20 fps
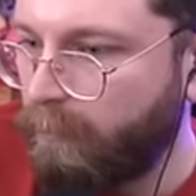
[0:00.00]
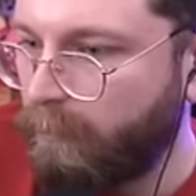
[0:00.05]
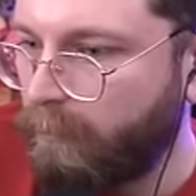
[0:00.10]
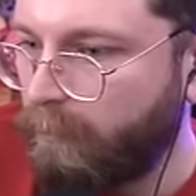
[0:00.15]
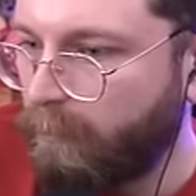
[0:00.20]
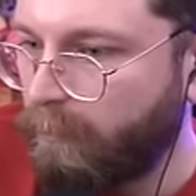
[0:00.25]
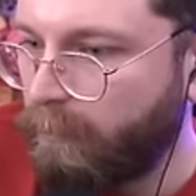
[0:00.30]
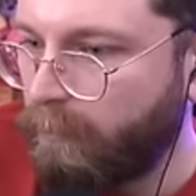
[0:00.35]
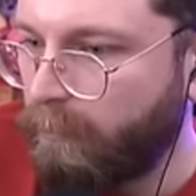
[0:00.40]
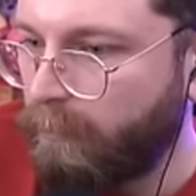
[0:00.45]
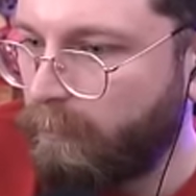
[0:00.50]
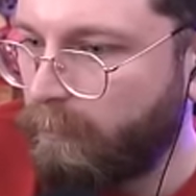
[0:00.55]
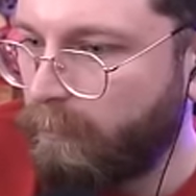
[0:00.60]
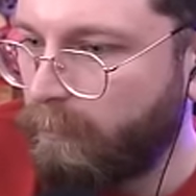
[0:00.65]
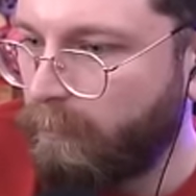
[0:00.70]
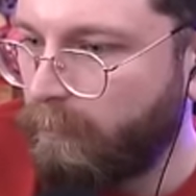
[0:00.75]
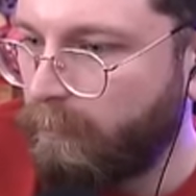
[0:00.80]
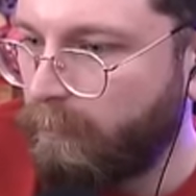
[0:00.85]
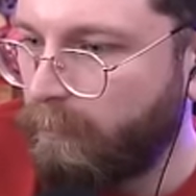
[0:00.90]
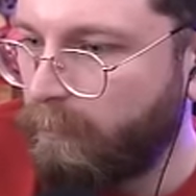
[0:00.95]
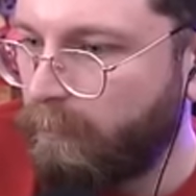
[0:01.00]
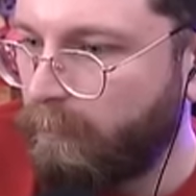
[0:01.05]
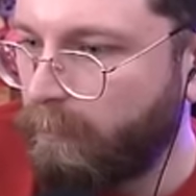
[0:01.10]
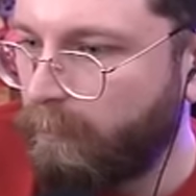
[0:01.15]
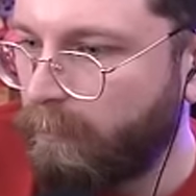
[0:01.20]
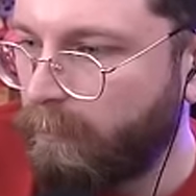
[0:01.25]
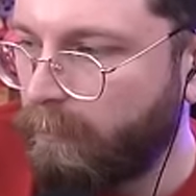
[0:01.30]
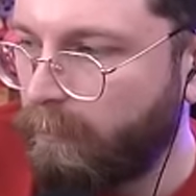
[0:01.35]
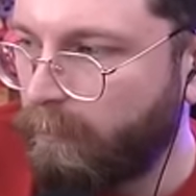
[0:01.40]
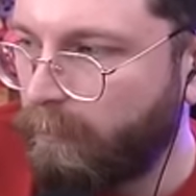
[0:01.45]

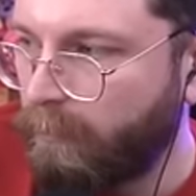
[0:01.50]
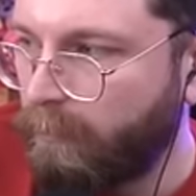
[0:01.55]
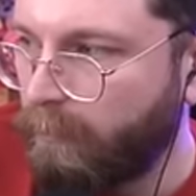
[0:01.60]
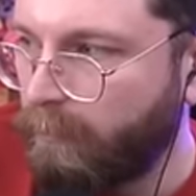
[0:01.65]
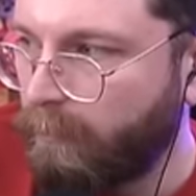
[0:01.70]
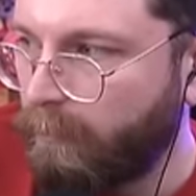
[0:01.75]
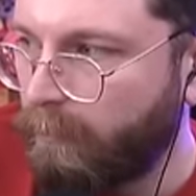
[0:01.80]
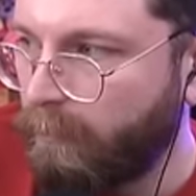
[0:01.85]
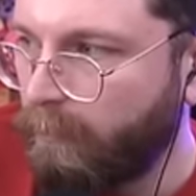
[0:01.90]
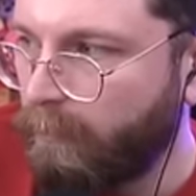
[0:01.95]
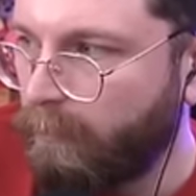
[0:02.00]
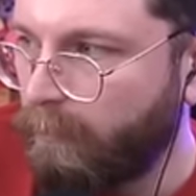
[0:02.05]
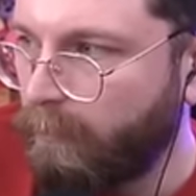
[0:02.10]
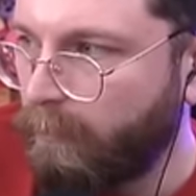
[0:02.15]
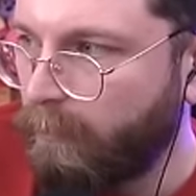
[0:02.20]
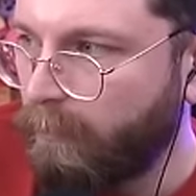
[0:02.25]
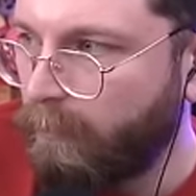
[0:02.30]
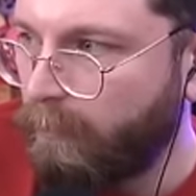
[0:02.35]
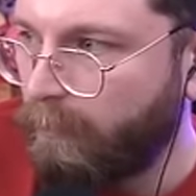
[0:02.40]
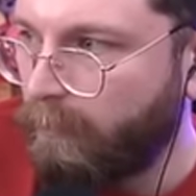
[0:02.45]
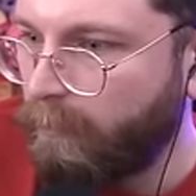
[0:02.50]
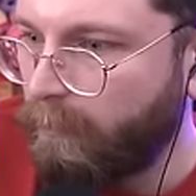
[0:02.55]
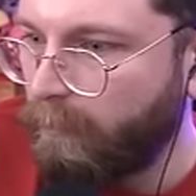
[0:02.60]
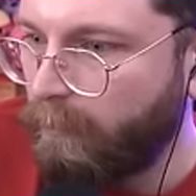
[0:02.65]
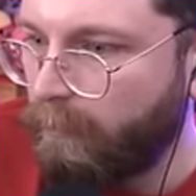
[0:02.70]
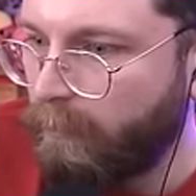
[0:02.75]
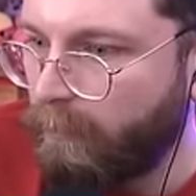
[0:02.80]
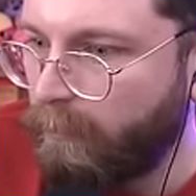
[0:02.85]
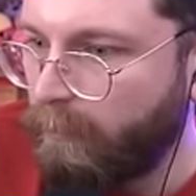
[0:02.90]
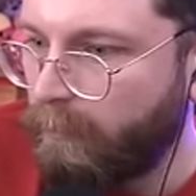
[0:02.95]

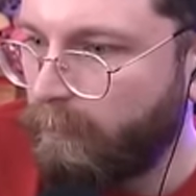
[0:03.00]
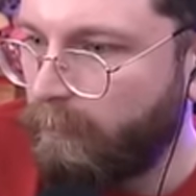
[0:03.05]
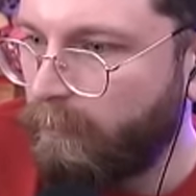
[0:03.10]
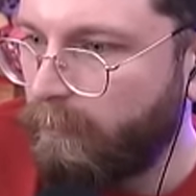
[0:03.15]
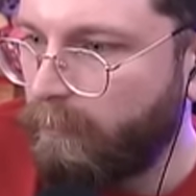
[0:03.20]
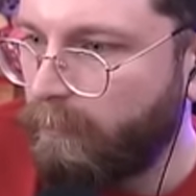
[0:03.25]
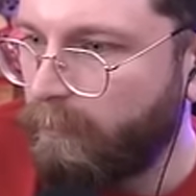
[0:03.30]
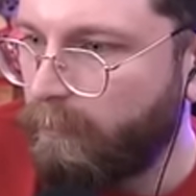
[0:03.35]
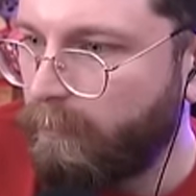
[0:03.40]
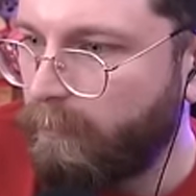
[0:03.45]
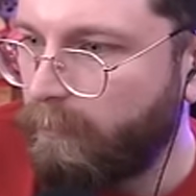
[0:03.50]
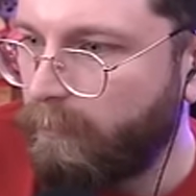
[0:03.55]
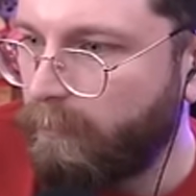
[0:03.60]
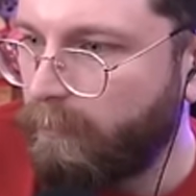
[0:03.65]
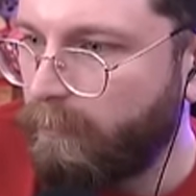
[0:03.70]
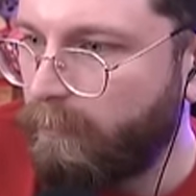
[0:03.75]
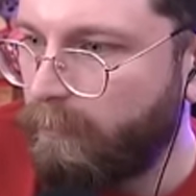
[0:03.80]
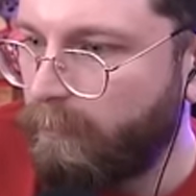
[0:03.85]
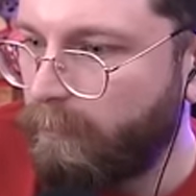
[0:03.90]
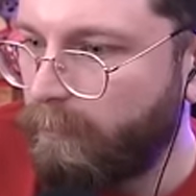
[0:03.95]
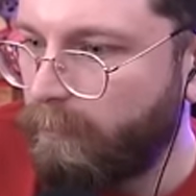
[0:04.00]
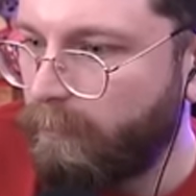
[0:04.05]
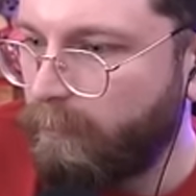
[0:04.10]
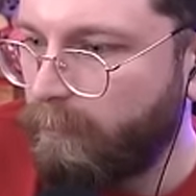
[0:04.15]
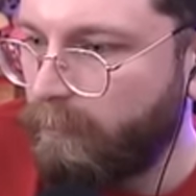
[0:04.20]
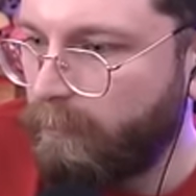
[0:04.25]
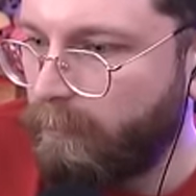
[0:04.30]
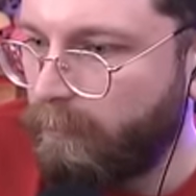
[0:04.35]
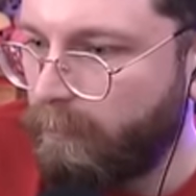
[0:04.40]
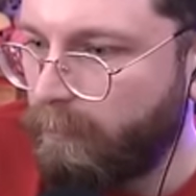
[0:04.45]

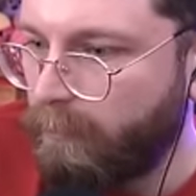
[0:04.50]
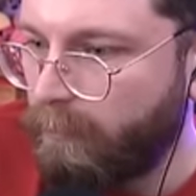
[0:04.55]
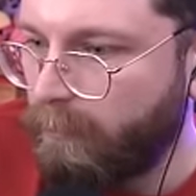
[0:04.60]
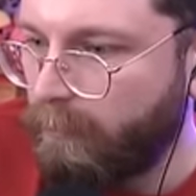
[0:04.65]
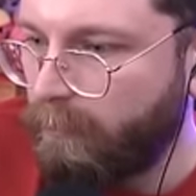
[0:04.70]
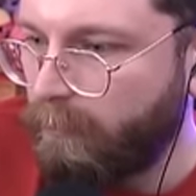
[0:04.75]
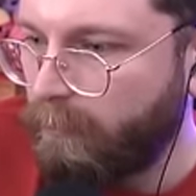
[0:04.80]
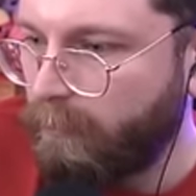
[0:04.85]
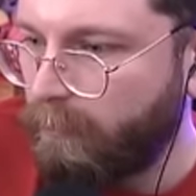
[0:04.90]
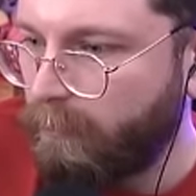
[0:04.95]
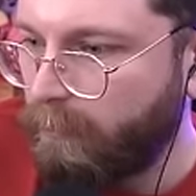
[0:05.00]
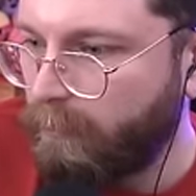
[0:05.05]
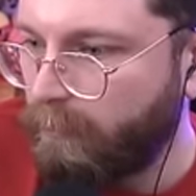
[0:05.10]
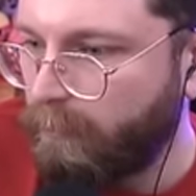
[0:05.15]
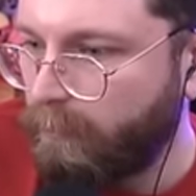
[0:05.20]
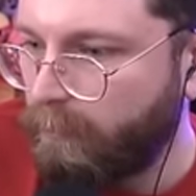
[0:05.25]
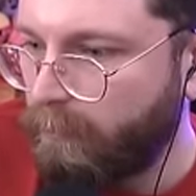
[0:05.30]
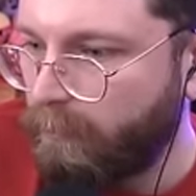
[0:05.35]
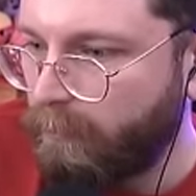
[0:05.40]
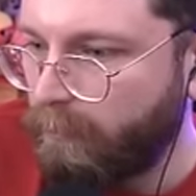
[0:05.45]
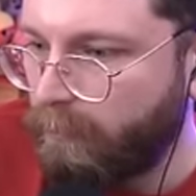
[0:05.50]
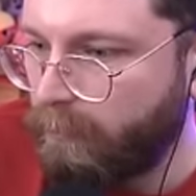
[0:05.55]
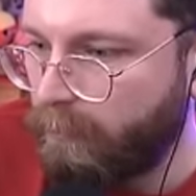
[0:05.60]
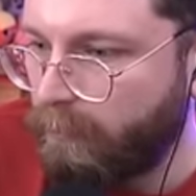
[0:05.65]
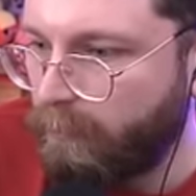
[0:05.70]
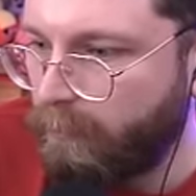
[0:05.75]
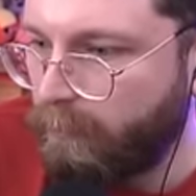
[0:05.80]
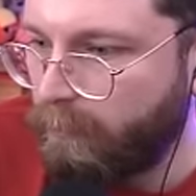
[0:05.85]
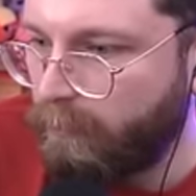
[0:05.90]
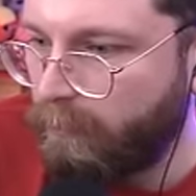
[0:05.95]

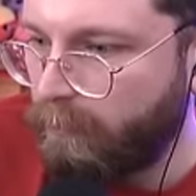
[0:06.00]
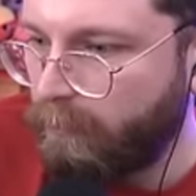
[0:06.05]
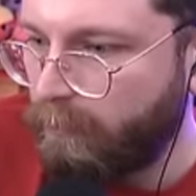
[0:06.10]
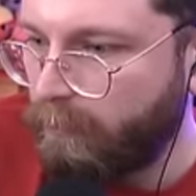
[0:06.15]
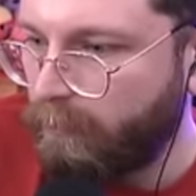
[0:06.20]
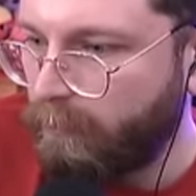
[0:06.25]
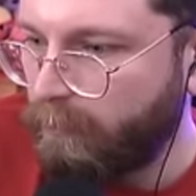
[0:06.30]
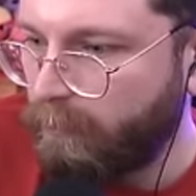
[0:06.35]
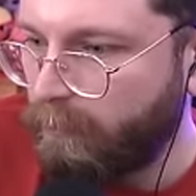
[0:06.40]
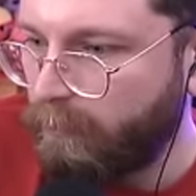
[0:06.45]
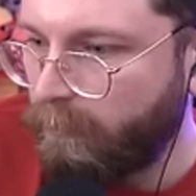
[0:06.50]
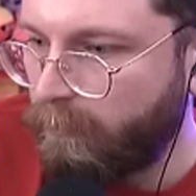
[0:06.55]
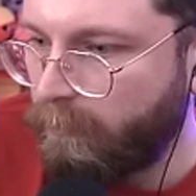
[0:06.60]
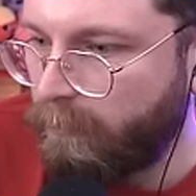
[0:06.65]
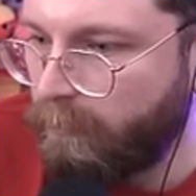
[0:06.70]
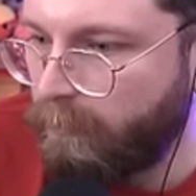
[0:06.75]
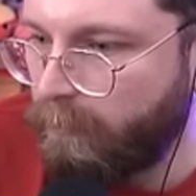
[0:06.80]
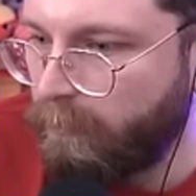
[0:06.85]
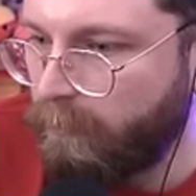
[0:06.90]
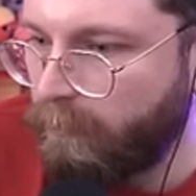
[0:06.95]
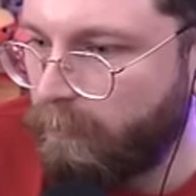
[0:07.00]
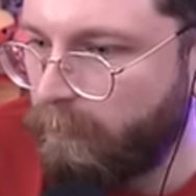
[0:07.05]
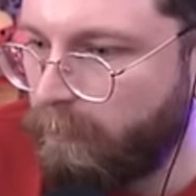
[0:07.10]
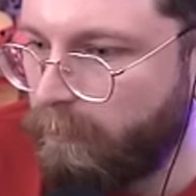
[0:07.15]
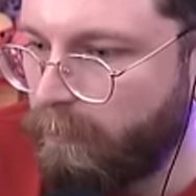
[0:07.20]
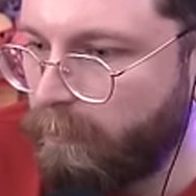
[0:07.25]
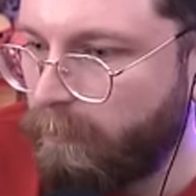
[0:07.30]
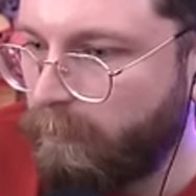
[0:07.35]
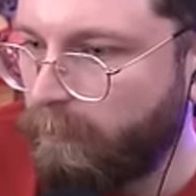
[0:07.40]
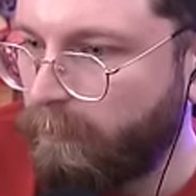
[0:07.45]

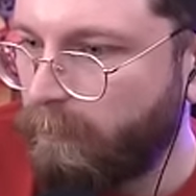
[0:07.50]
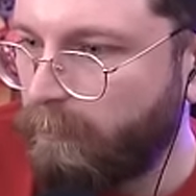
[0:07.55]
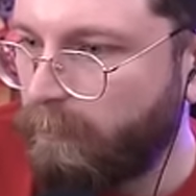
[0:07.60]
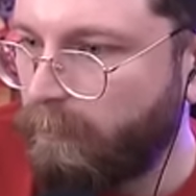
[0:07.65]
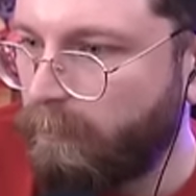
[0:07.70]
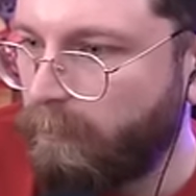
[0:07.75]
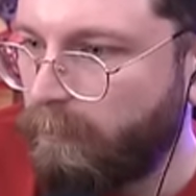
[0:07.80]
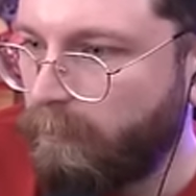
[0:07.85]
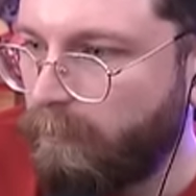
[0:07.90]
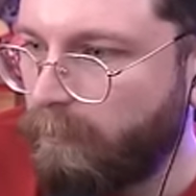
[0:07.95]
No words are spoken by the person on screen.